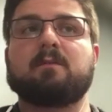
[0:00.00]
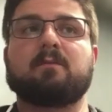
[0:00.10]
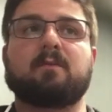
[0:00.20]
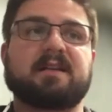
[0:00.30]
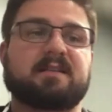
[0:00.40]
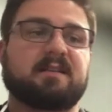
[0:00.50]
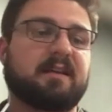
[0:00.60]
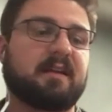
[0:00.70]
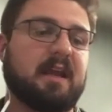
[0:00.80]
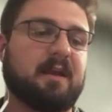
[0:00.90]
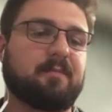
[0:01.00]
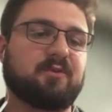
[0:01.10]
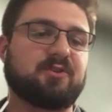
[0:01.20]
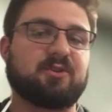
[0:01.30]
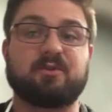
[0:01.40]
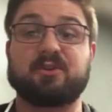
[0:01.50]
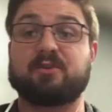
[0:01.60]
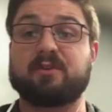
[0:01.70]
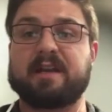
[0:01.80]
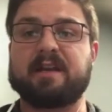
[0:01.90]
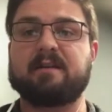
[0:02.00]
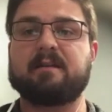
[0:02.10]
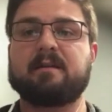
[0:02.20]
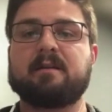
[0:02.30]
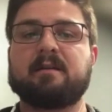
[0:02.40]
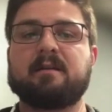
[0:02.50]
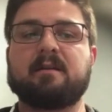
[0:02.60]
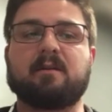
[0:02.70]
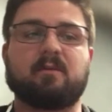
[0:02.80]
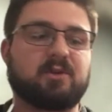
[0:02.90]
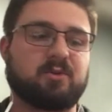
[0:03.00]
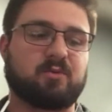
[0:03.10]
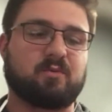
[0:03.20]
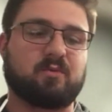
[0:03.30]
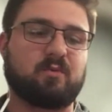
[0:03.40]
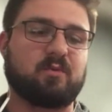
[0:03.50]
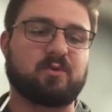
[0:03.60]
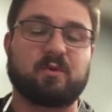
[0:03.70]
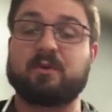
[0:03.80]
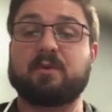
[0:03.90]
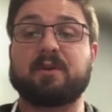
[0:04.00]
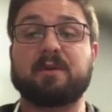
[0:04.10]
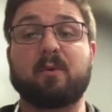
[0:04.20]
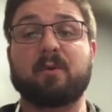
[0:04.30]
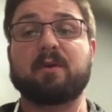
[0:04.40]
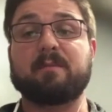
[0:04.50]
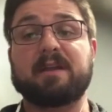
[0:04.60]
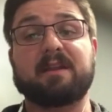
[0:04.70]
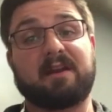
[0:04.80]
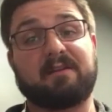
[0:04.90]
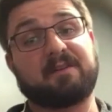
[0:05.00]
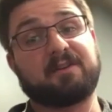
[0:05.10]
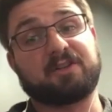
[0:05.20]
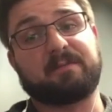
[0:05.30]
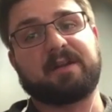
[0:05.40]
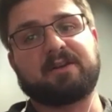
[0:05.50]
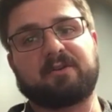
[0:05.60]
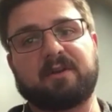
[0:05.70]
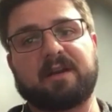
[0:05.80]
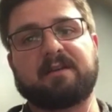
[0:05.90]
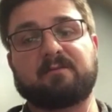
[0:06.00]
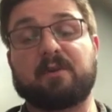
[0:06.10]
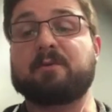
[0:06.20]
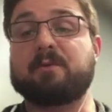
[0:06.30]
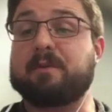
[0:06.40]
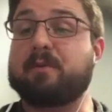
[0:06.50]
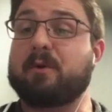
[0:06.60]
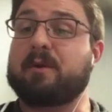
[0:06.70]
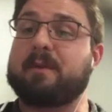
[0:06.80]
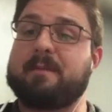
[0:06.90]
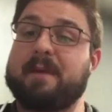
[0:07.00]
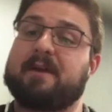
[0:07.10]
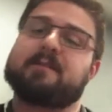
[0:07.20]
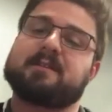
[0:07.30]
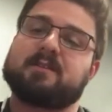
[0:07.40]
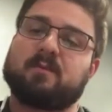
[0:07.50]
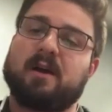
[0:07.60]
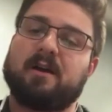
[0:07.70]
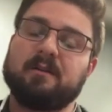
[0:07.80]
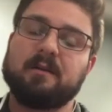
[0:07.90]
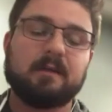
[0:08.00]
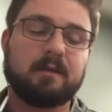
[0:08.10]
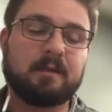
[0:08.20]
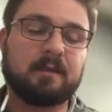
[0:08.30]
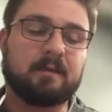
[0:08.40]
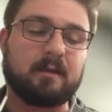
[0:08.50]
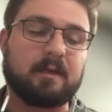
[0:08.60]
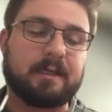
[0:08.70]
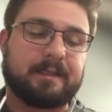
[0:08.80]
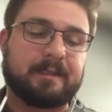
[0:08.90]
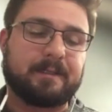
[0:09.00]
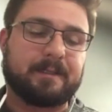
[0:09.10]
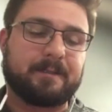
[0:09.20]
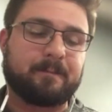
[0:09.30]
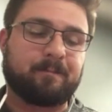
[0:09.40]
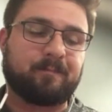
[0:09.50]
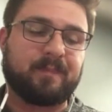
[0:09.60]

wrestling and pursue a degree, which was really, really important to me, that I finish up my degree. Really, really important to my parents as well. And